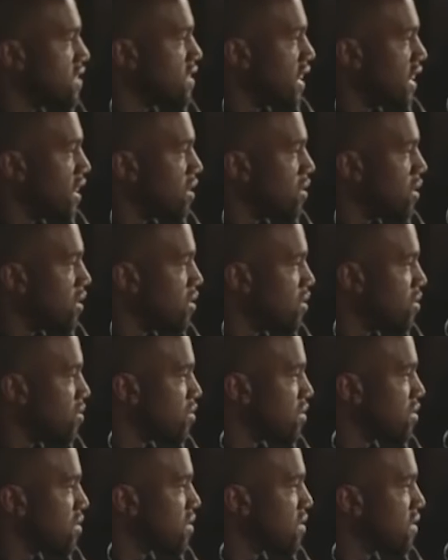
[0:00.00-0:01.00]
this era
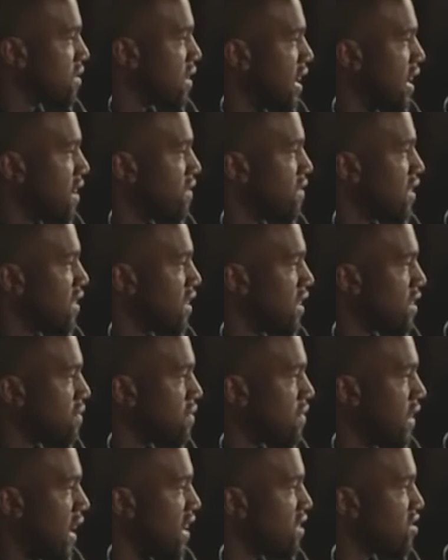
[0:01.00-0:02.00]
who's ever
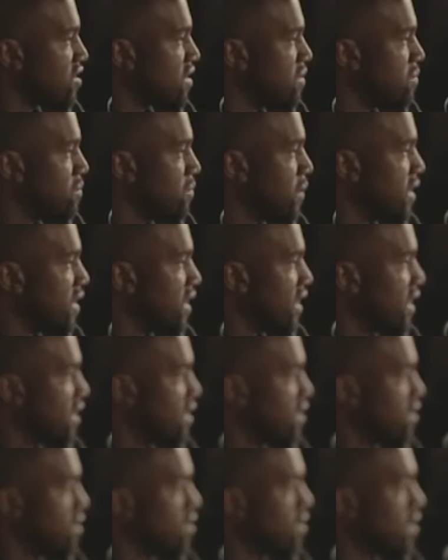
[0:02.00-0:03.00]
loved fashion,
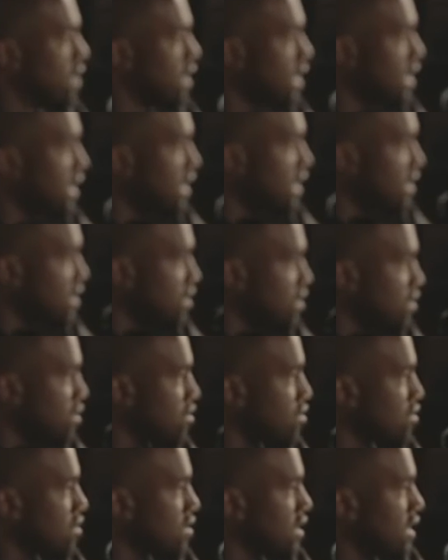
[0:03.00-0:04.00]
because
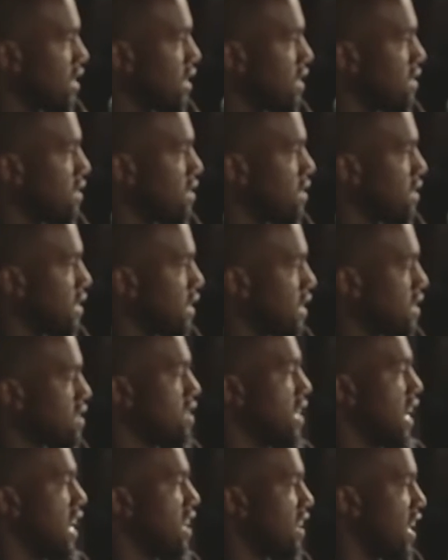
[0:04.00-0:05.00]
usually
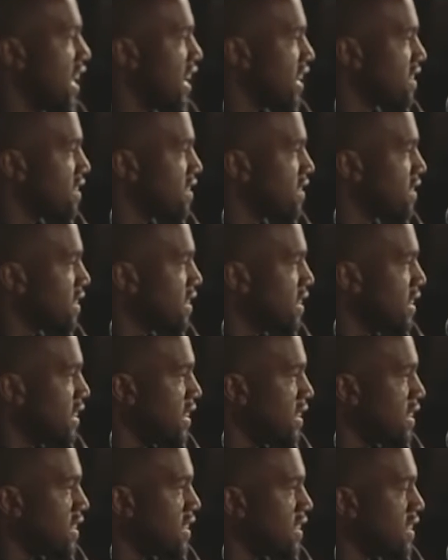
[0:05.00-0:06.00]
it's not like
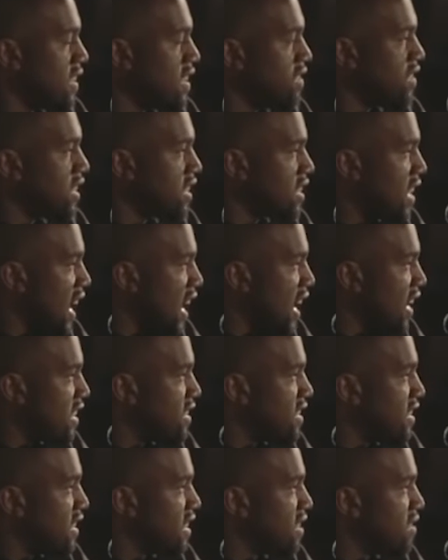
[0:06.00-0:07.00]
loving the
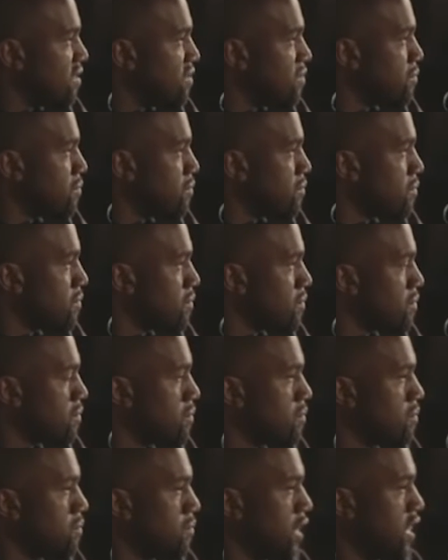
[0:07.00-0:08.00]
idea of
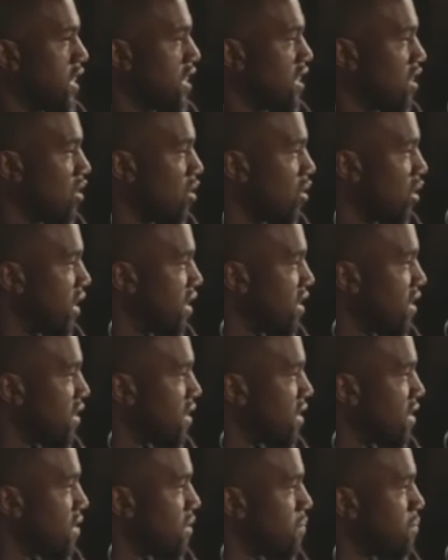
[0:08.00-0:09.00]
being a
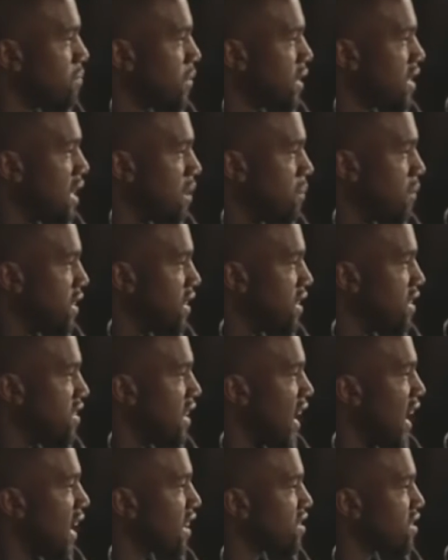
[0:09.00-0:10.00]
lawyer, becoming a
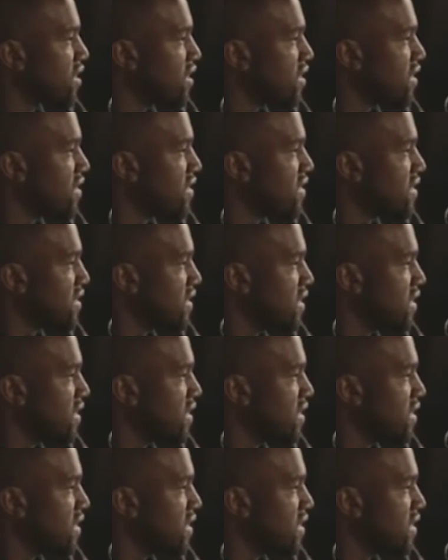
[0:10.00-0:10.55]
doctor.